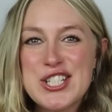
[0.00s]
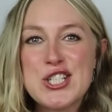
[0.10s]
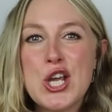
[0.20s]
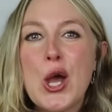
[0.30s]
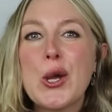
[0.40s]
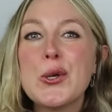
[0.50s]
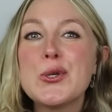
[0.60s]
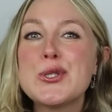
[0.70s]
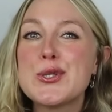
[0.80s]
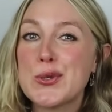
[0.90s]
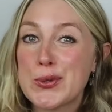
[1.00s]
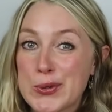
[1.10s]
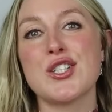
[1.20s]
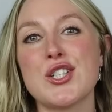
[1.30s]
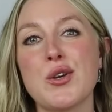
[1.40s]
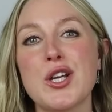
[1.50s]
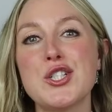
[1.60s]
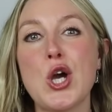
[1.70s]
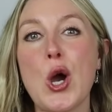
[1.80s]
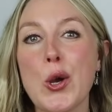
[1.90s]
Toadstool. So a
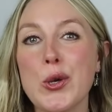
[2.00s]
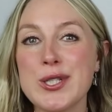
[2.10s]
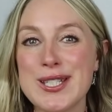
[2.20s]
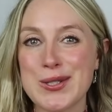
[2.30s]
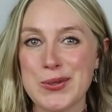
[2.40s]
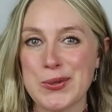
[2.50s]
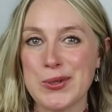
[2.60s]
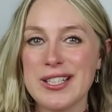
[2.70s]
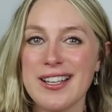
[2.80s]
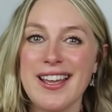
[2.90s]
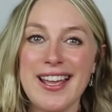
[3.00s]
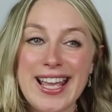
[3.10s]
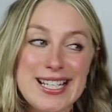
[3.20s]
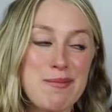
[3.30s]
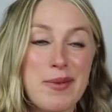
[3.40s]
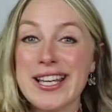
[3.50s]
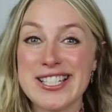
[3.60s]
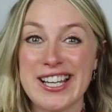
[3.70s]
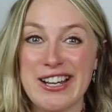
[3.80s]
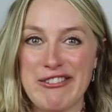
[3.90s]
toadstool, here's a
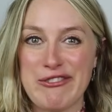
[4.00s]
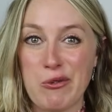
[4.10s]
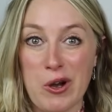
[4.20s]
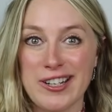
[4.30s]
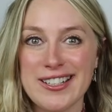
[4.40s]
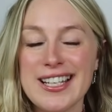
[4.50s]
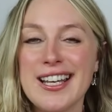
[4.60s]
picture of one.